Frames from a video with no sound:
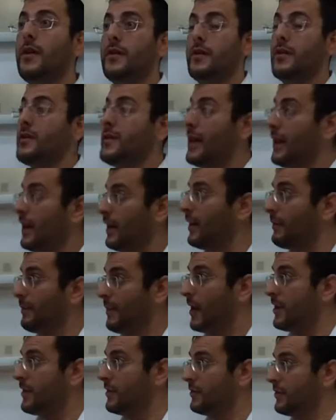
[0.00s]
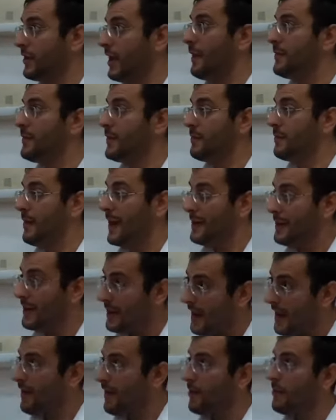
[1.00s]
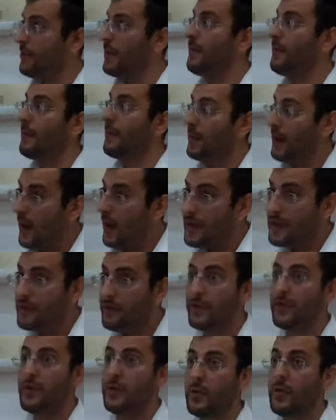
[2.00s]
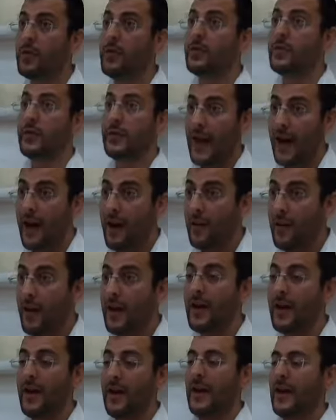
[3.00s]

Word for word: So the second person who comes and made it narrower by plastering the walls and narrower,